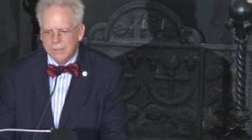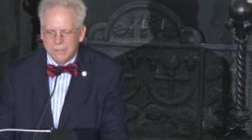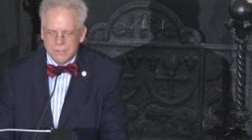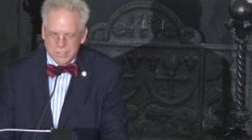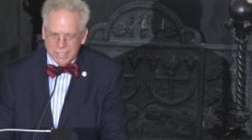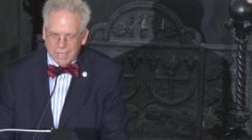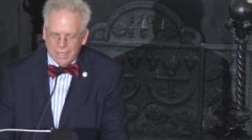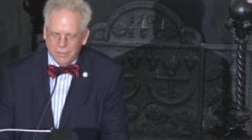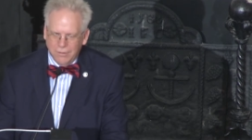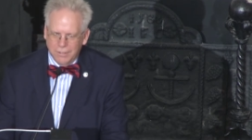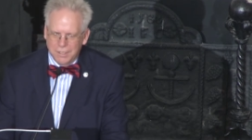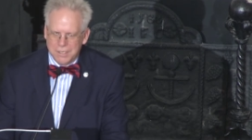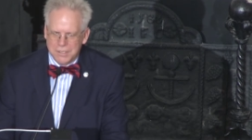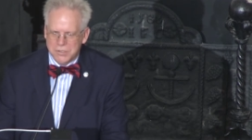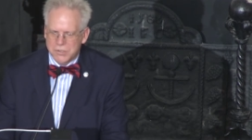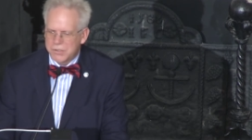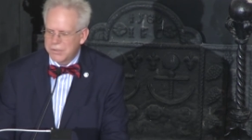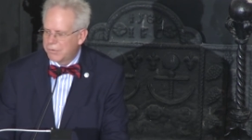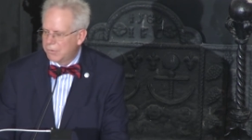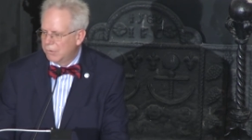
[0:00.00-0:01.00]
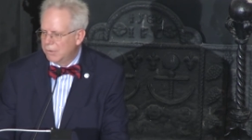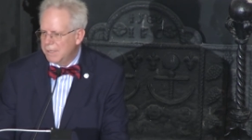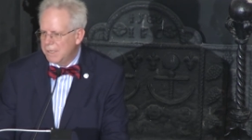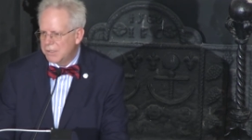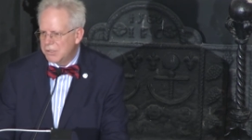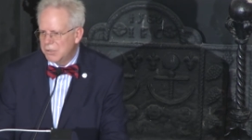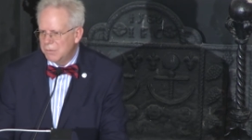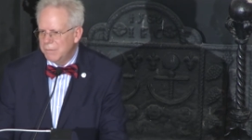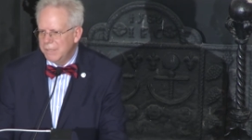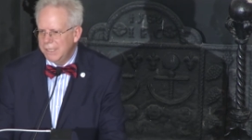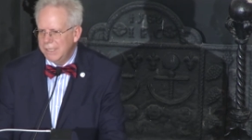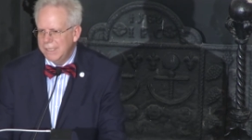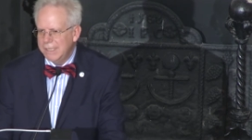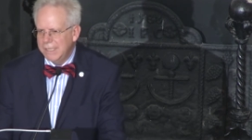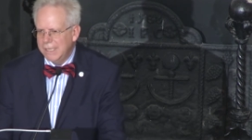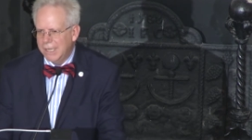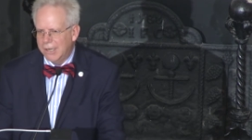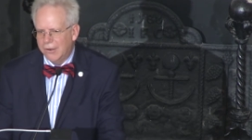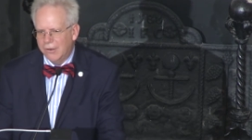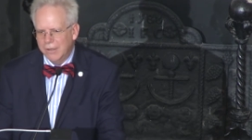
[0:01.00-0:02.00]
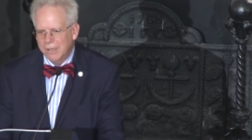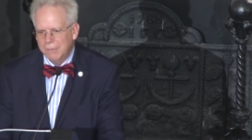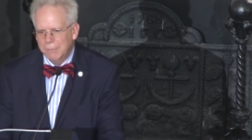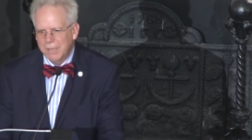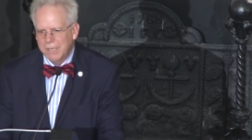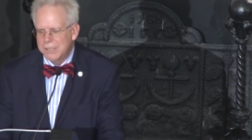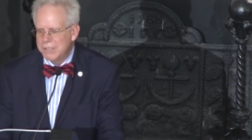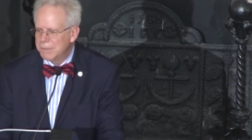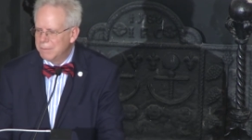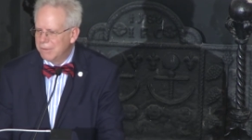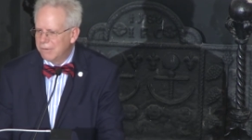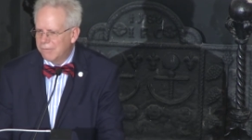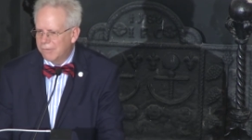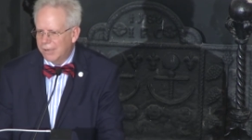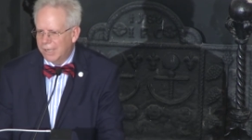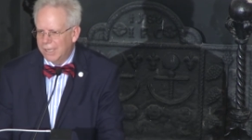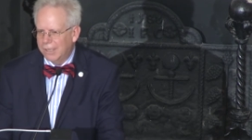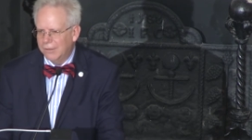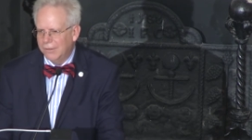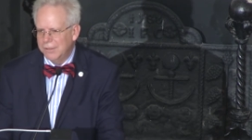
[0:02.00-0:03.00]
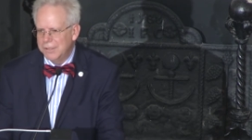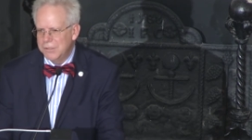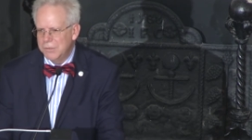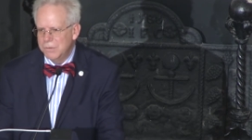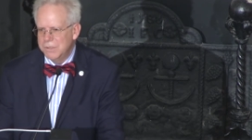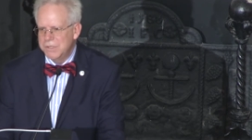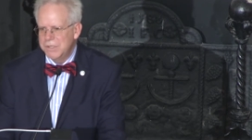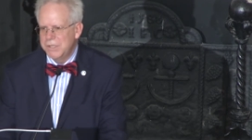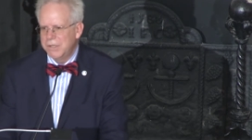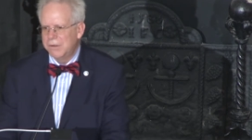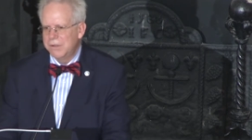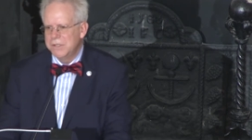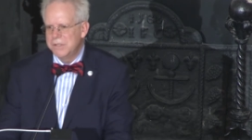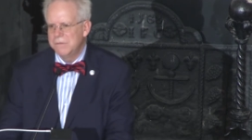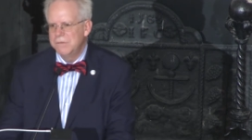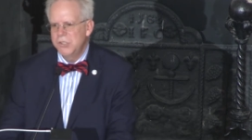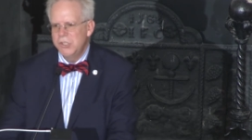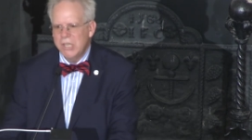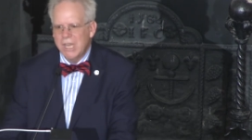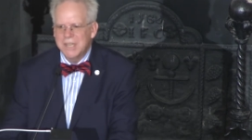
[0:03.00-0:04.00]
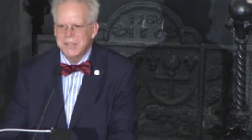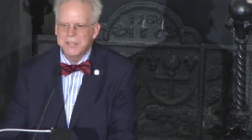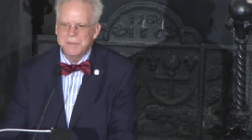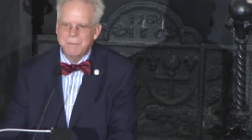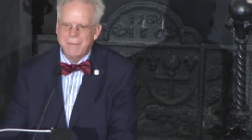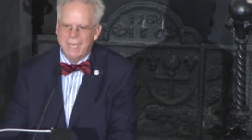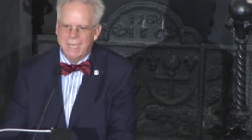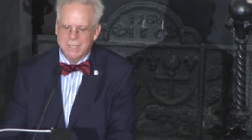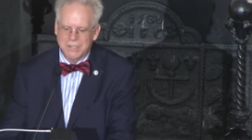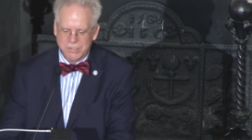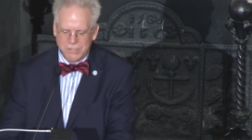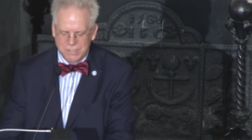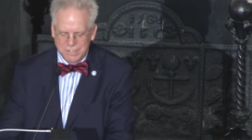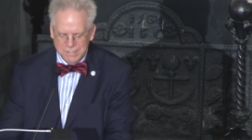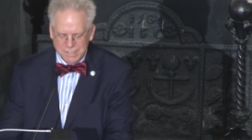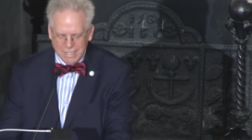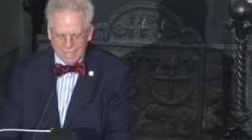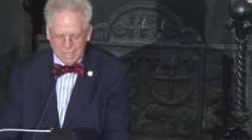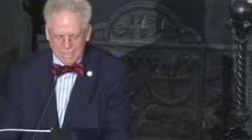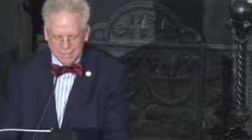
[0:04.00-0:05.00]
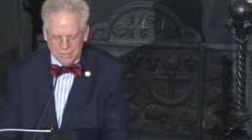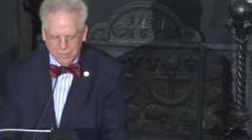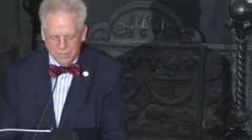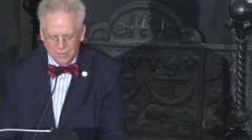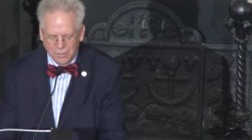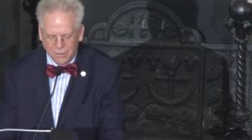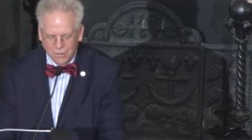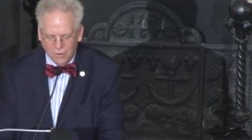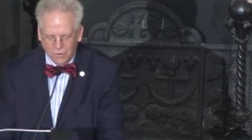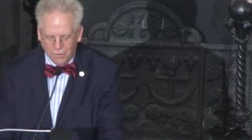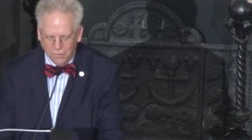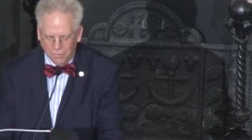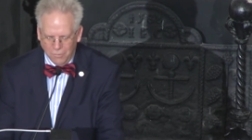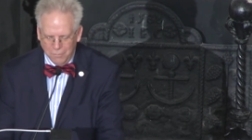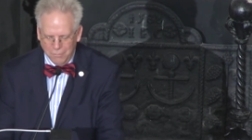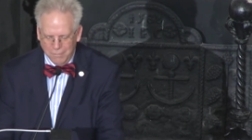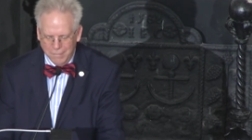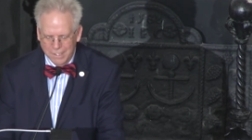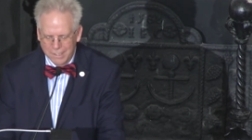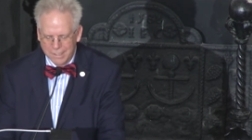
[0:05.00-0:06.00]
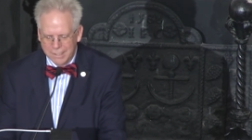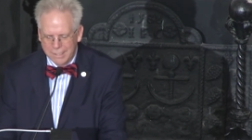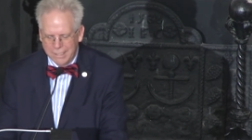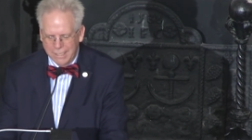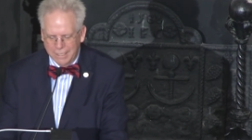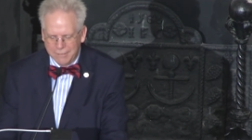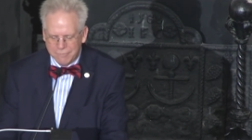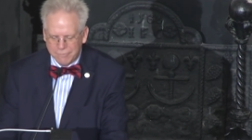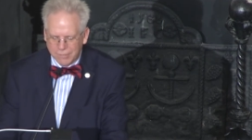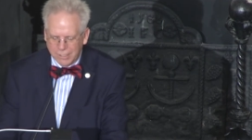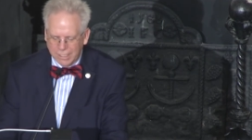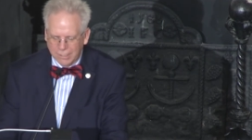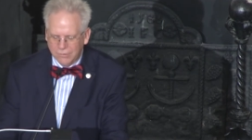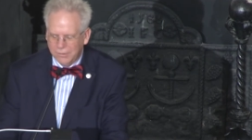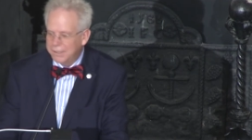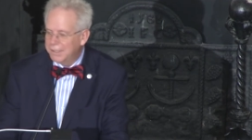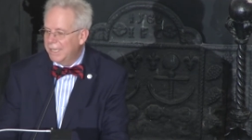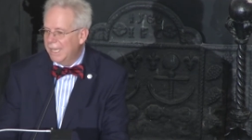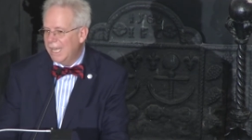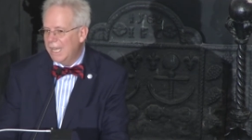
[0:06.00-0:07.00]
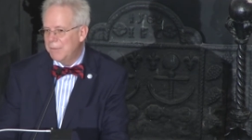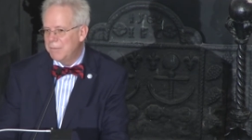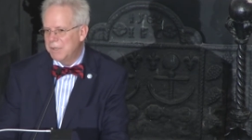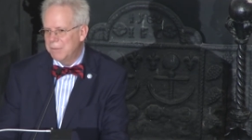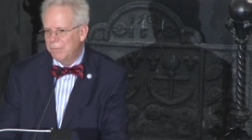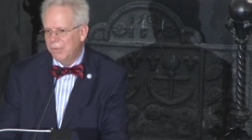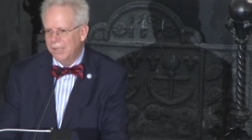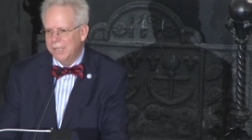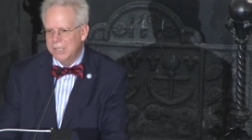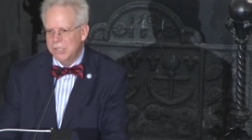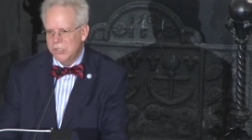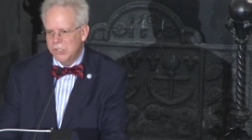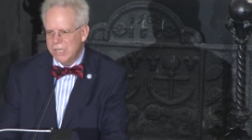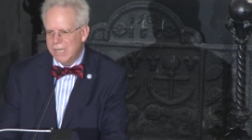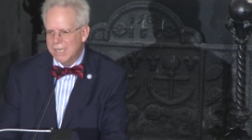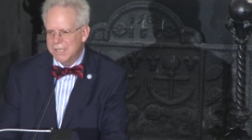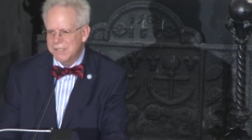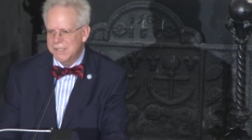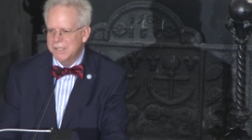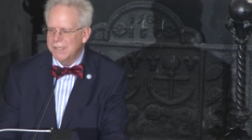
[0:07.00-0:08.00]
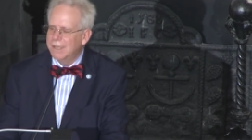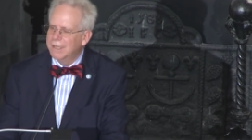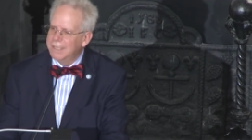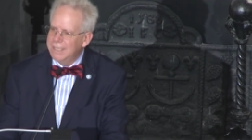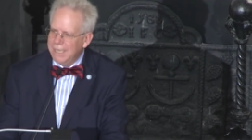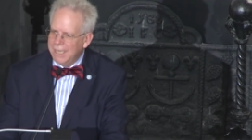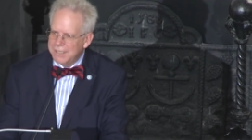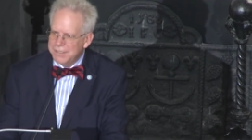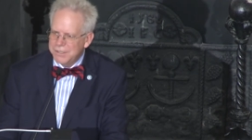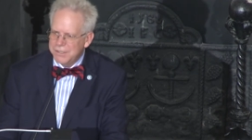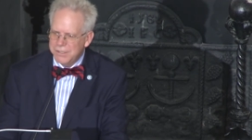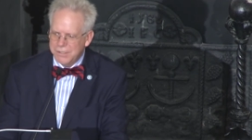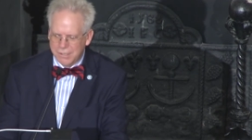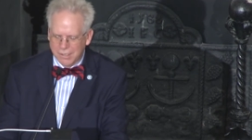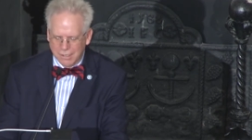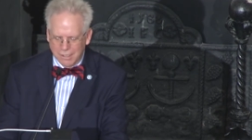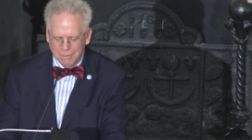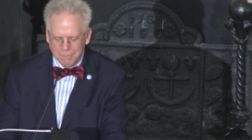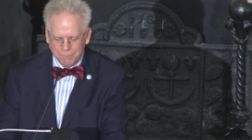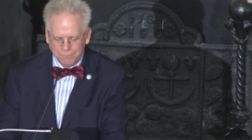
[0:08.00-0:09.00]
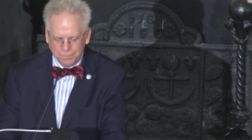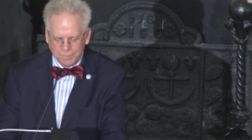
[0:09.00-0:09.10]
challenged, through an intermediary, Benjamin Franklin to a series of chess matches at her home, and Franklin came to play chess against her,